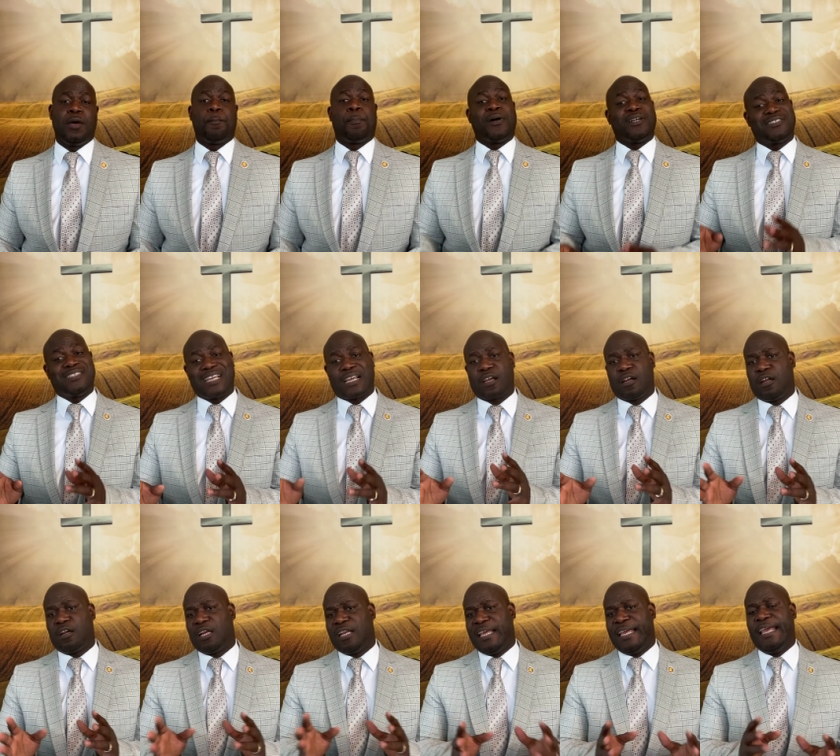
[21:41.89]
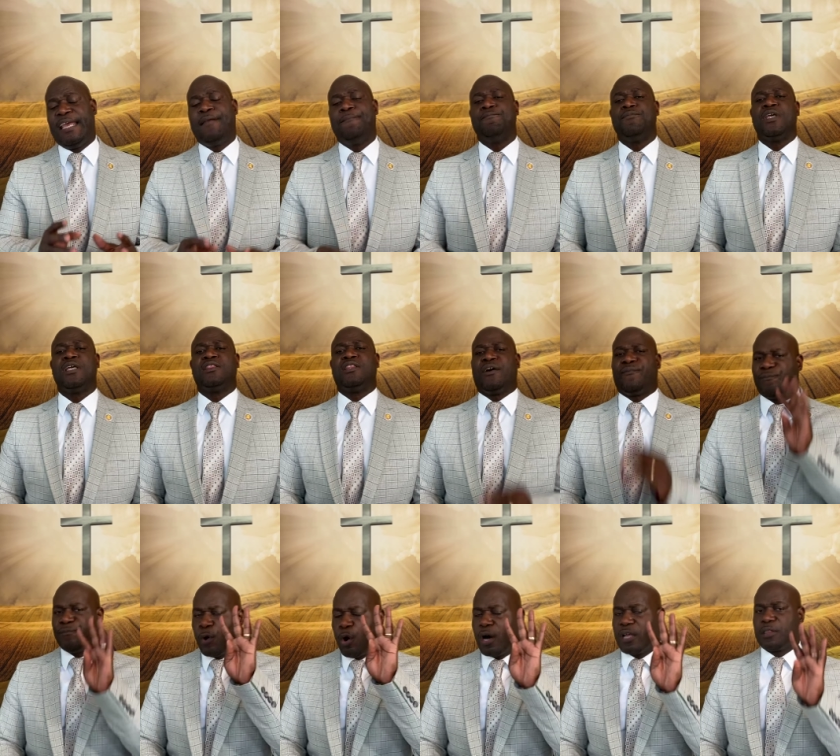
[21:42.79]
particularly the
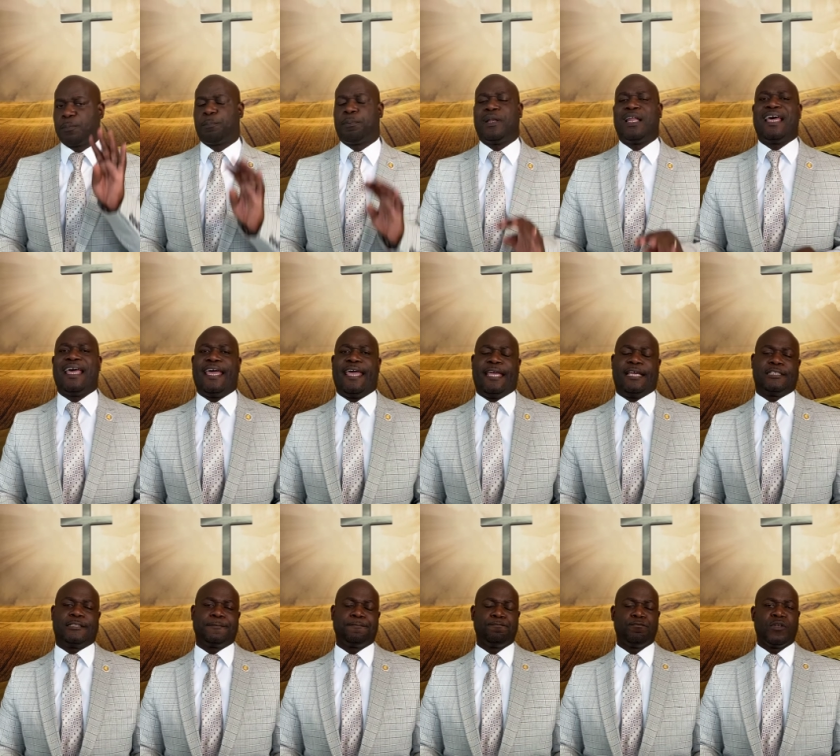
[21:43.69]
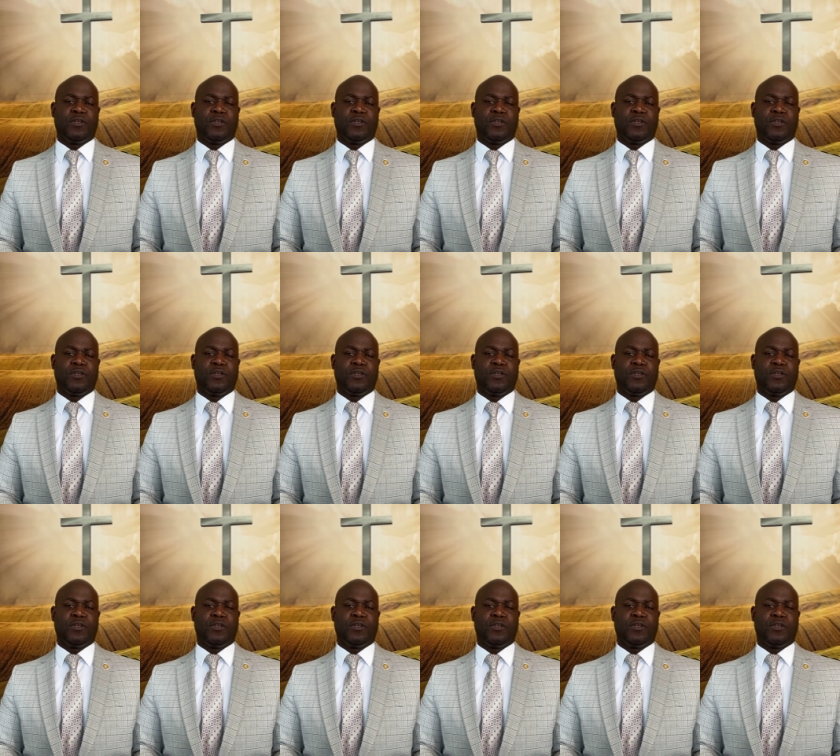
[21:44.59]
fourth plague,